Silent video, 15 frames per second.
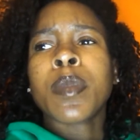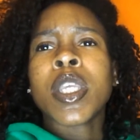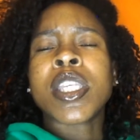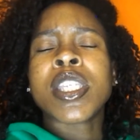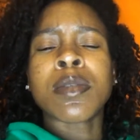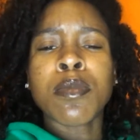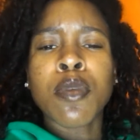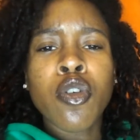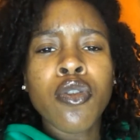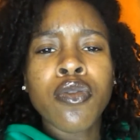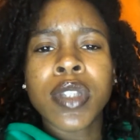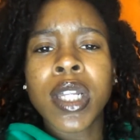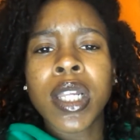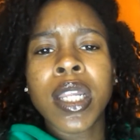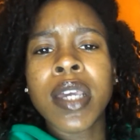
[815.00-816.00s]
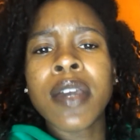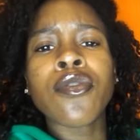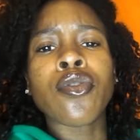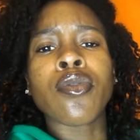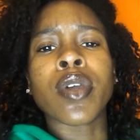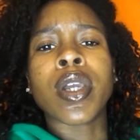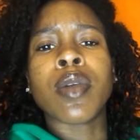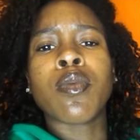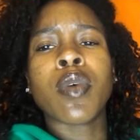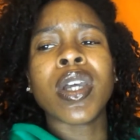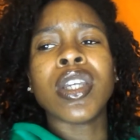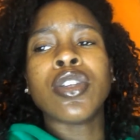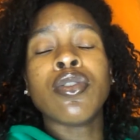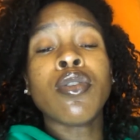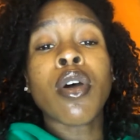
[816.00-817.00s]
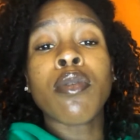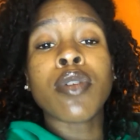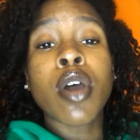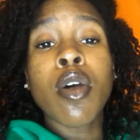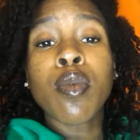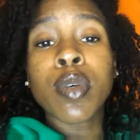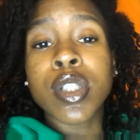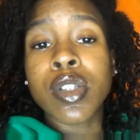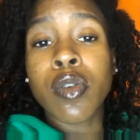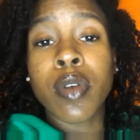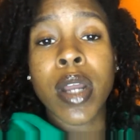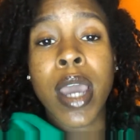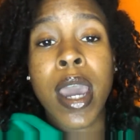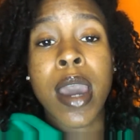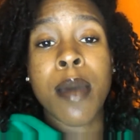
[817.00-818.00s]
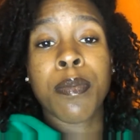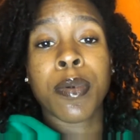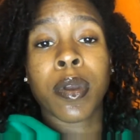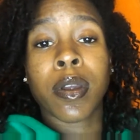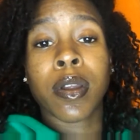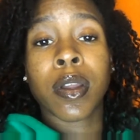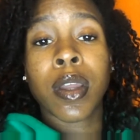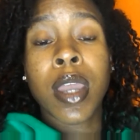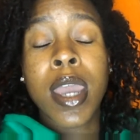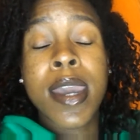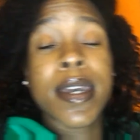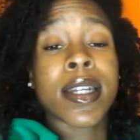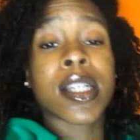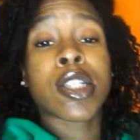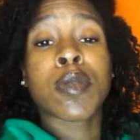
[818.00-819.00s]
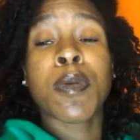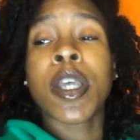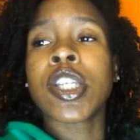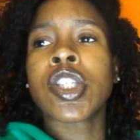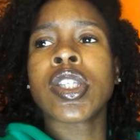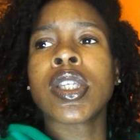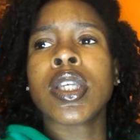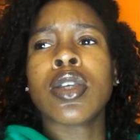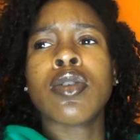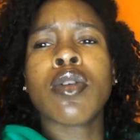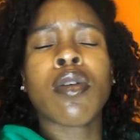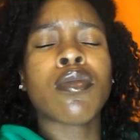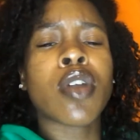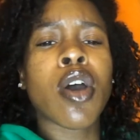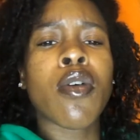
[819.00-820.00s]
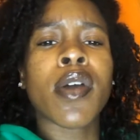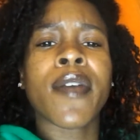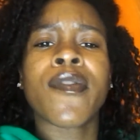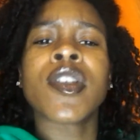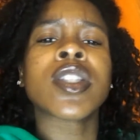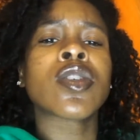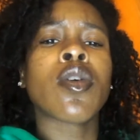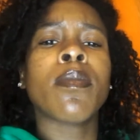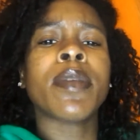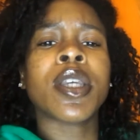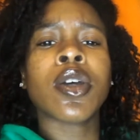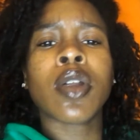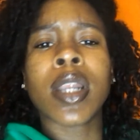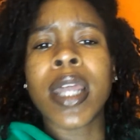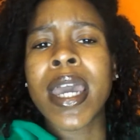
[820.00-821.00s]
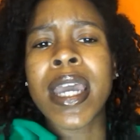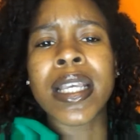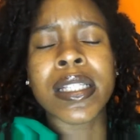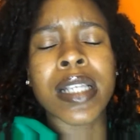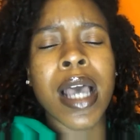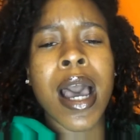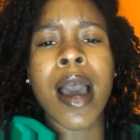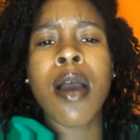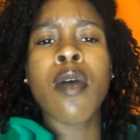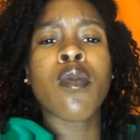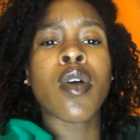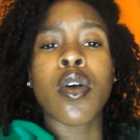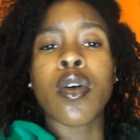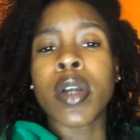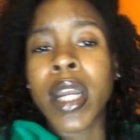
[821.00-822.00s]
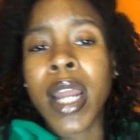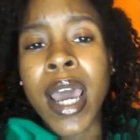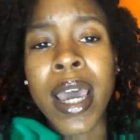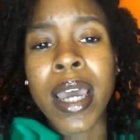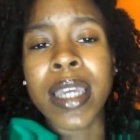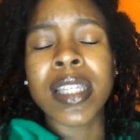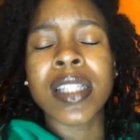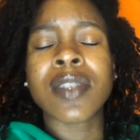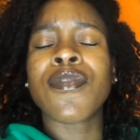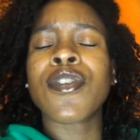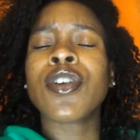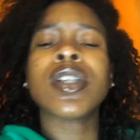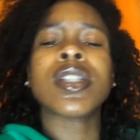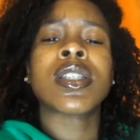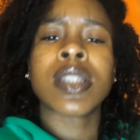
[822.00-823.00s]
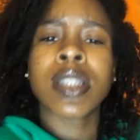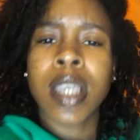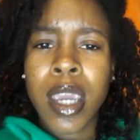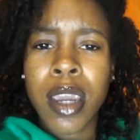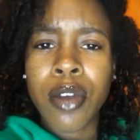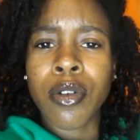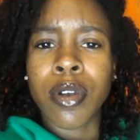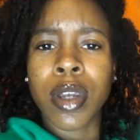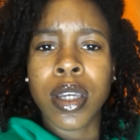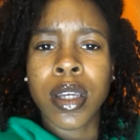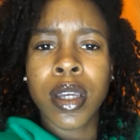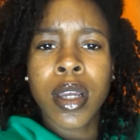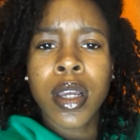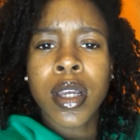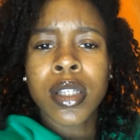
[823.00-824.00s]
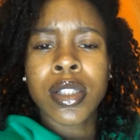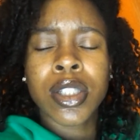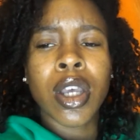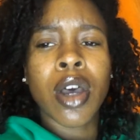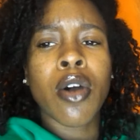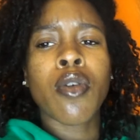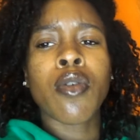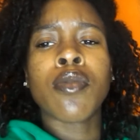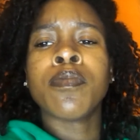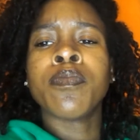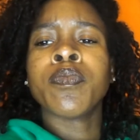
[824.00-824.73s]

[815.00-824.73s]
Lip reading: smooth delivery when you don't know what's going to happen. And especially, you don't know if it's going to be your last hour or not. It's very scary. So